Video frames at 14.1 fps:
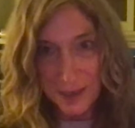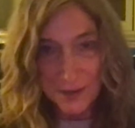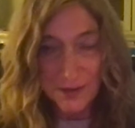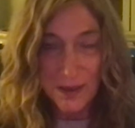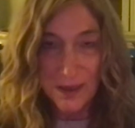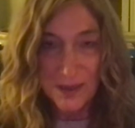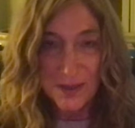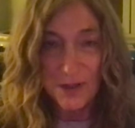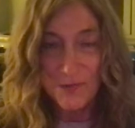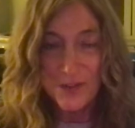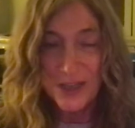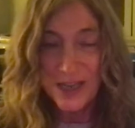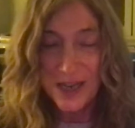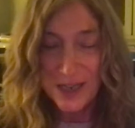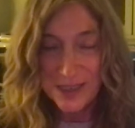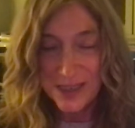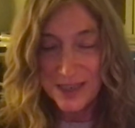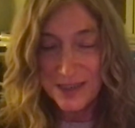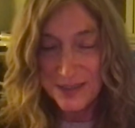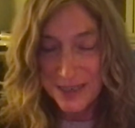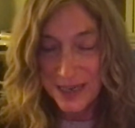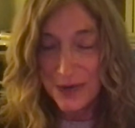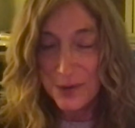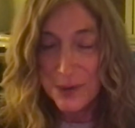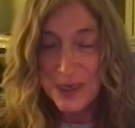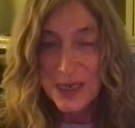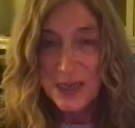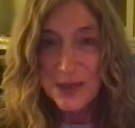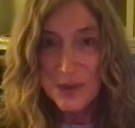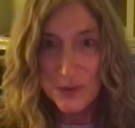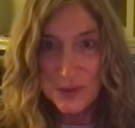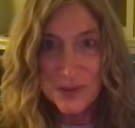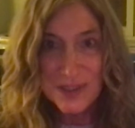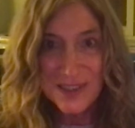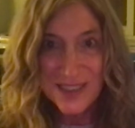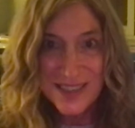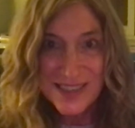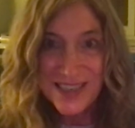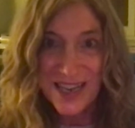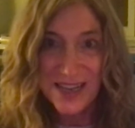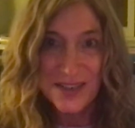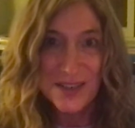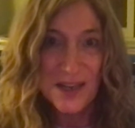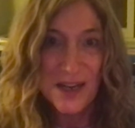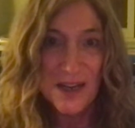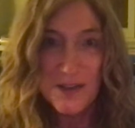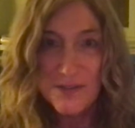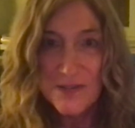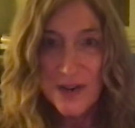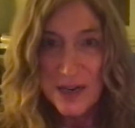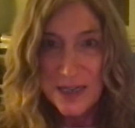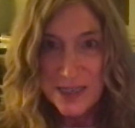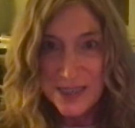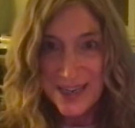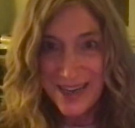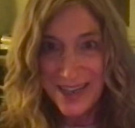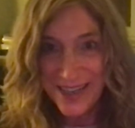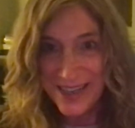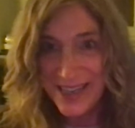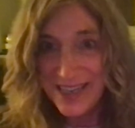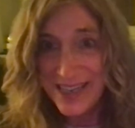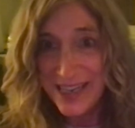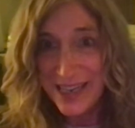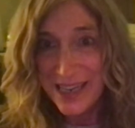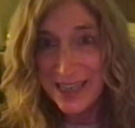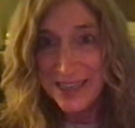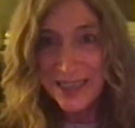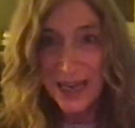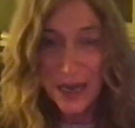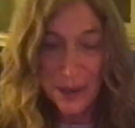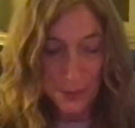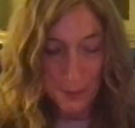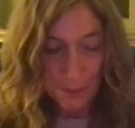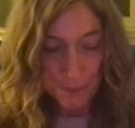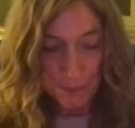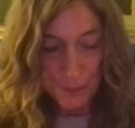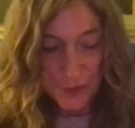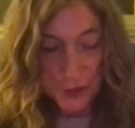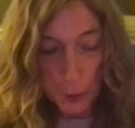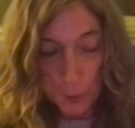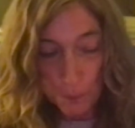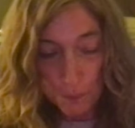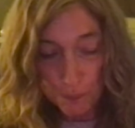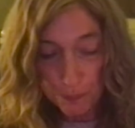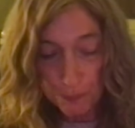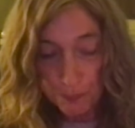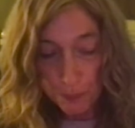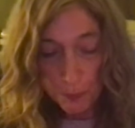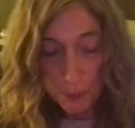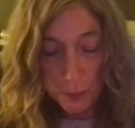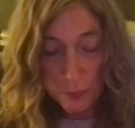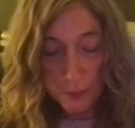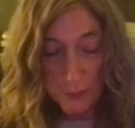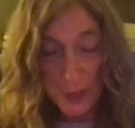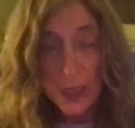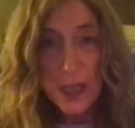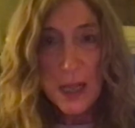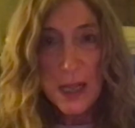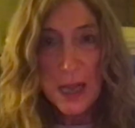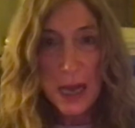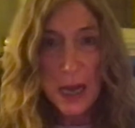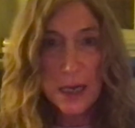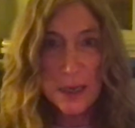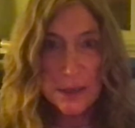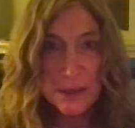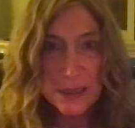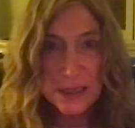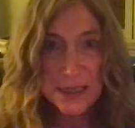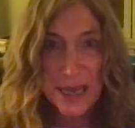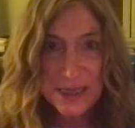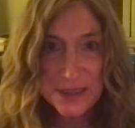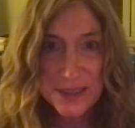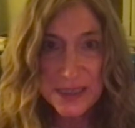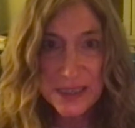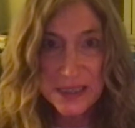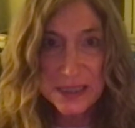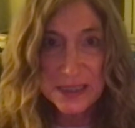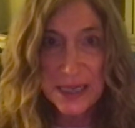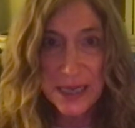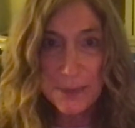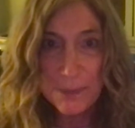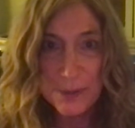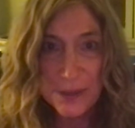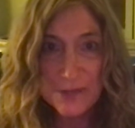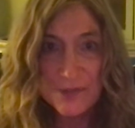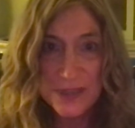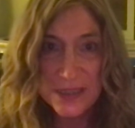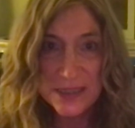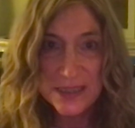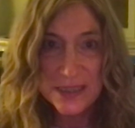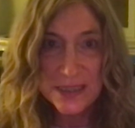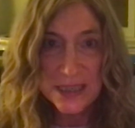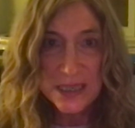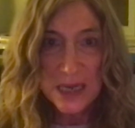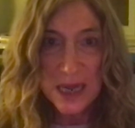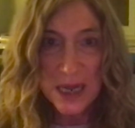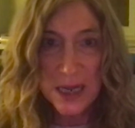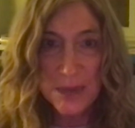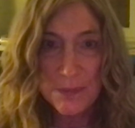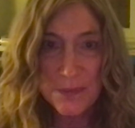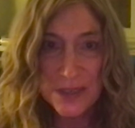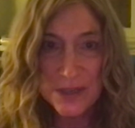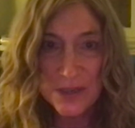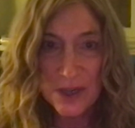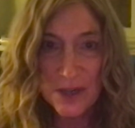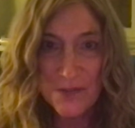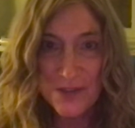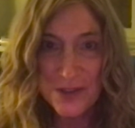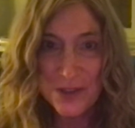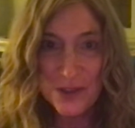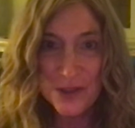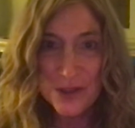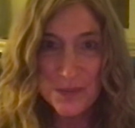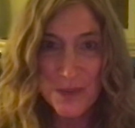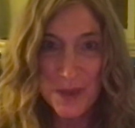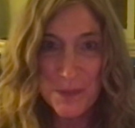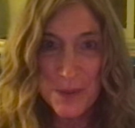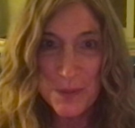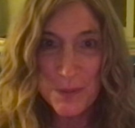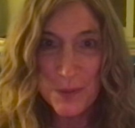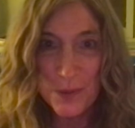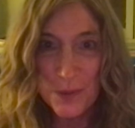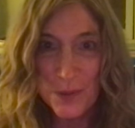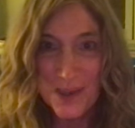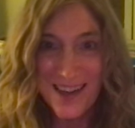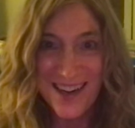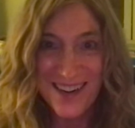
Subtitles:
of the adi antau, goes to the second of taki tau. So a classic example of this that's often used by people who are